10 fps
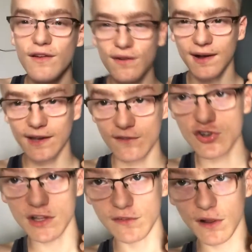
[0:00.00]
Leave a like if you
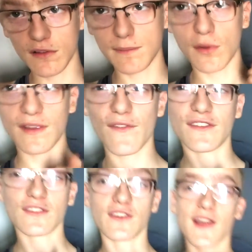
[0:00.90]
enjoy the vlogs and post it
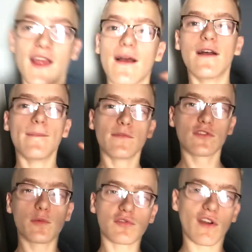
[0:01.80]
every single day.
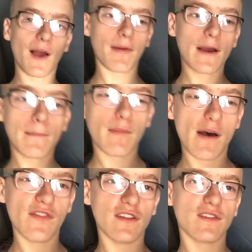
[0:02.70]
Subscribe, my
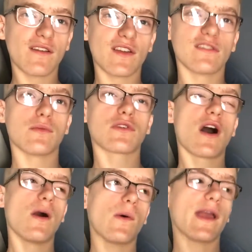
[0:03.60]
birthday's very, very soon,
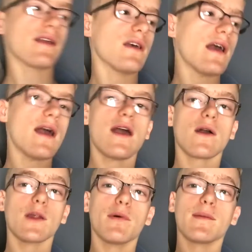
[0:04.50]
can't wait.
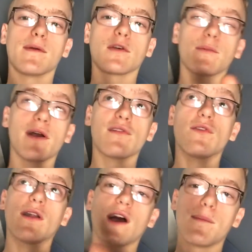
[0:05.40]
I'm gonna play
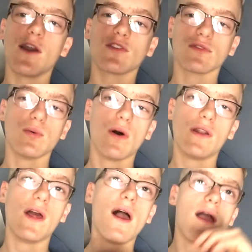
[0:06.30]
Fortnite on my Xbox
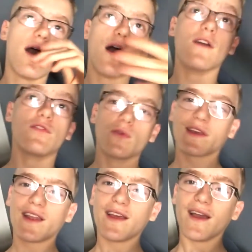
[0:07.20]
One. Hopefully when I
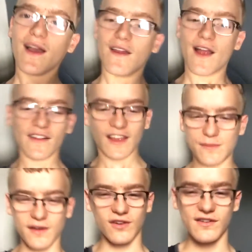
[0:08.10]
get it. Yeah, today's
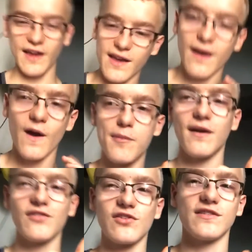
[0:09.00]
been a good day. Hope you're
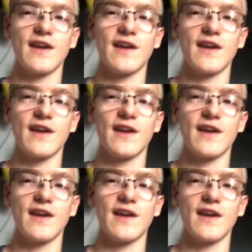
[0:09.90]
having a good